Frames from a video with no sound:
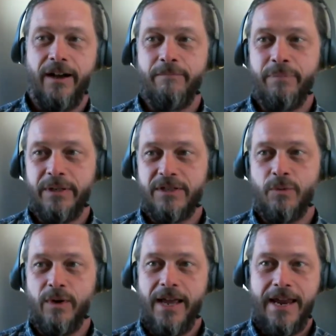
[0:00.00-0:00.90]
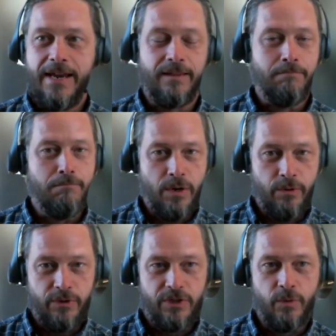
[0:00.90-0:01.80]
but it's the one I hate the
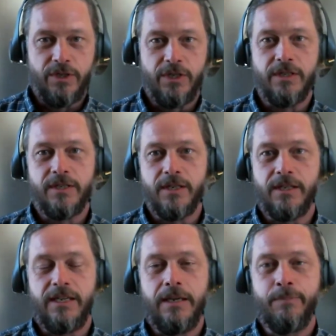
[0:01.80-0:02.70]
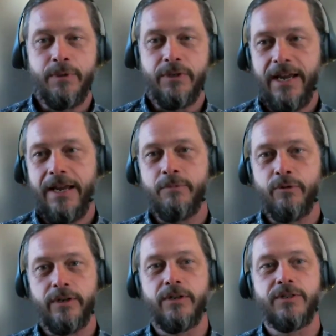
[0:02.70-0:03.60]
most, which is the keep your damn
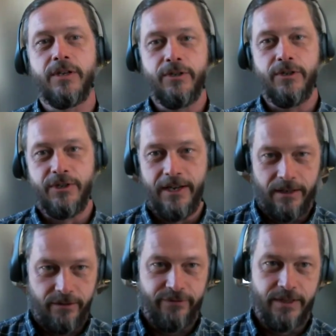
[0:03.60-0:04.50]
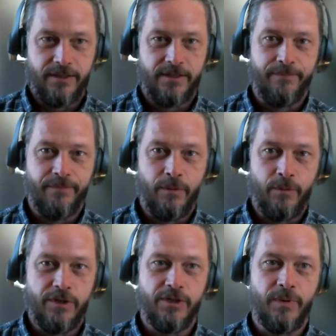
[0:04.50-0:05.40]
critters on your side of the fence,
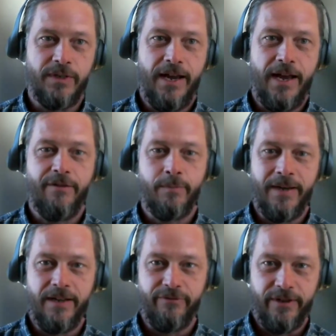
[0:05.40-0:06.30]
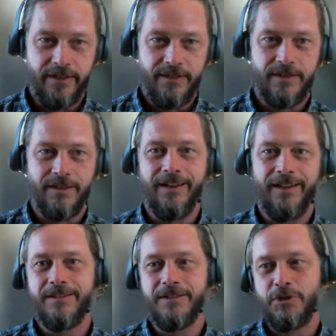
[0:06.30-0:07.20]
which is when you have a bad fence
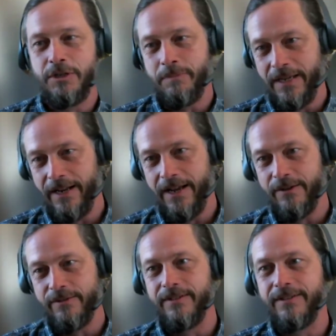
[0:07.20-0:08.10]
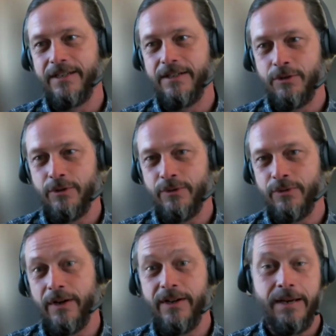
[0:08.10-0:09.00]
and the sheep get out
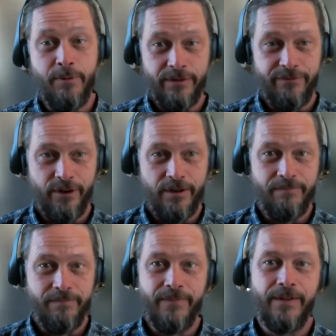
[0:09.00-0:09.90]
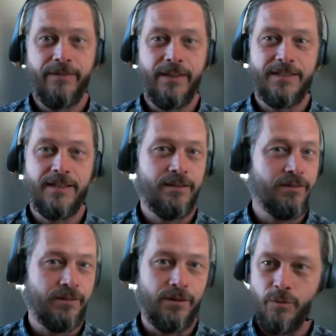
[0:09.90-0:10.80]
into a neighboring farm. That's like
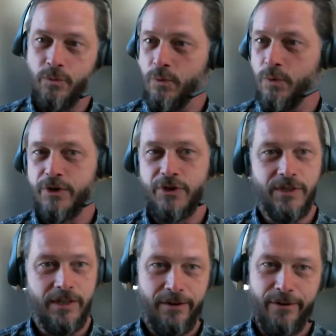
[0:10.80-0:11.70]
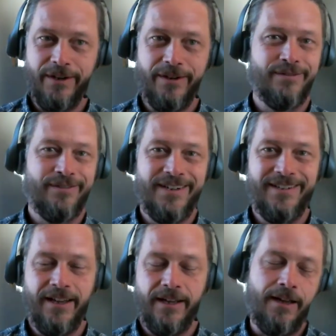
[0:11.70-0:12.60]
the worst scenario,
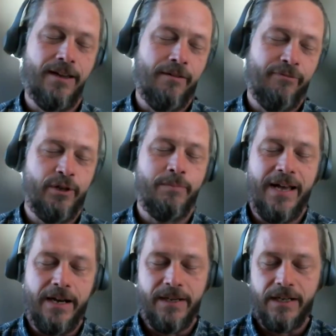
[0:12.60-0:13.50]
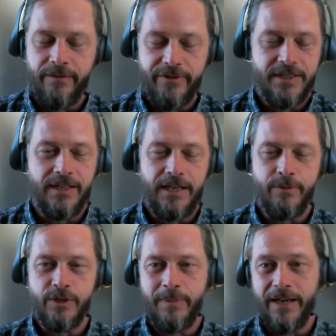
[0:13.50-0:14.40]
right? Like, I feel bad about it if it's the
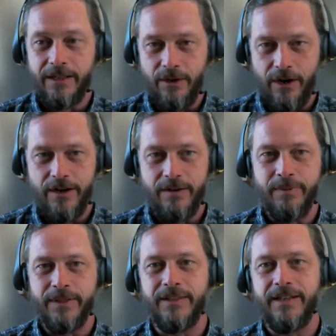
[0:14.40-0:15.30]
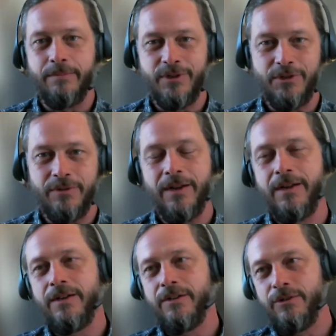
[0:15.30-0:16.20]
neighbor's backyard, but the neighbors
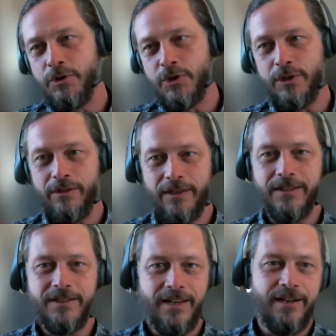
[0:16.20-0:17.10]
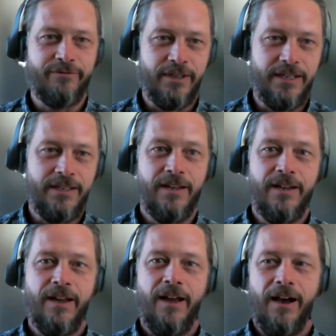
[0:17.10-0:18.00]
usually think it's kind of funny.
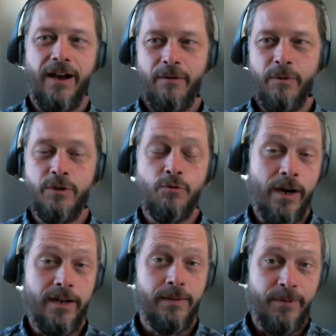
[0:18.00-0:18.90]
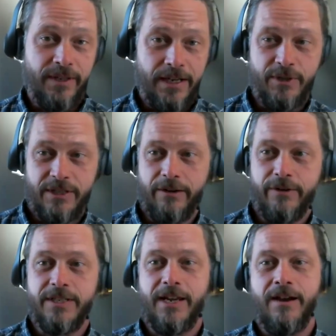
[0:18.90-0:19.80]
When you rile up the neighbor's
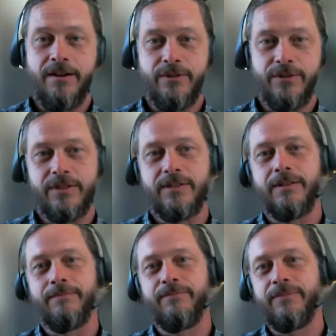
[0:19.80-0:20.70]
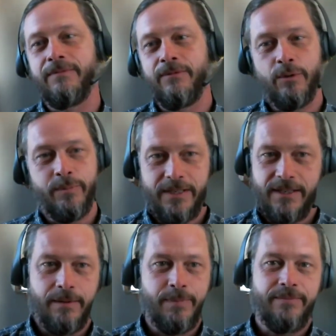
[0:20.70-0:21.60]
dairy's cows,
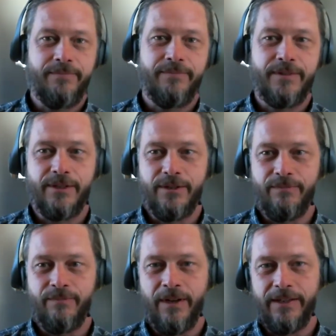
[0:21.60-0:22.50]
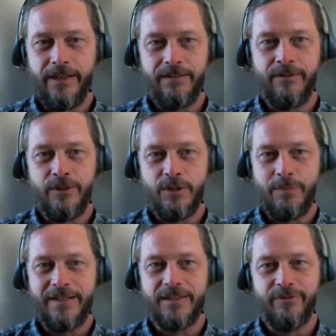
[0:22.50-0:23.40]
nobody's happy. So again, goes
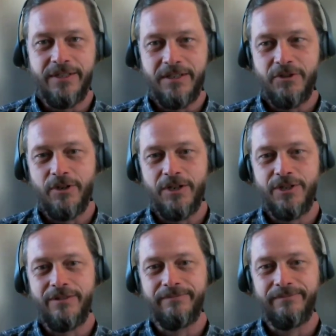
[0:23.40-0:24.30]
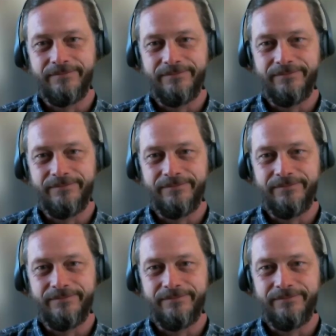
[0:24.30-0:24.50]
back to fence construction.